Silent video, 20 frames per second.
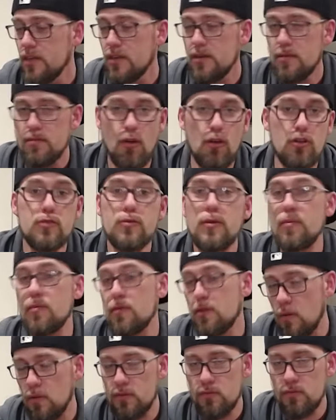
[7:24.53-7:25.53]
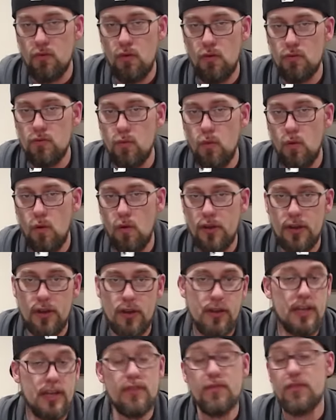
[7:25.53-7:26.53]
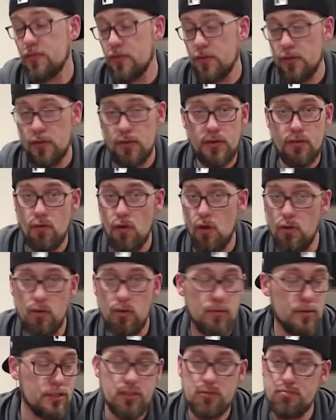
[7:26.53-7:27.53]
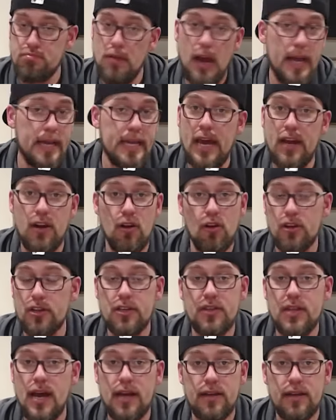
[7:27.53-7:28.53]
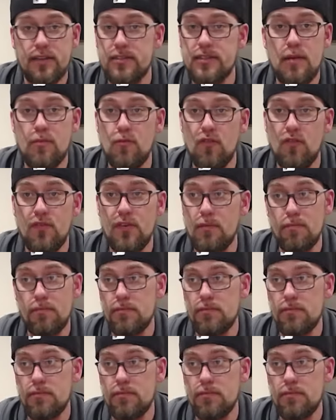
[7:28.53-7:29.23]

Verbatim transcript: most people go with Road Warrior, even Fury Road, which I can't argue that because that movie.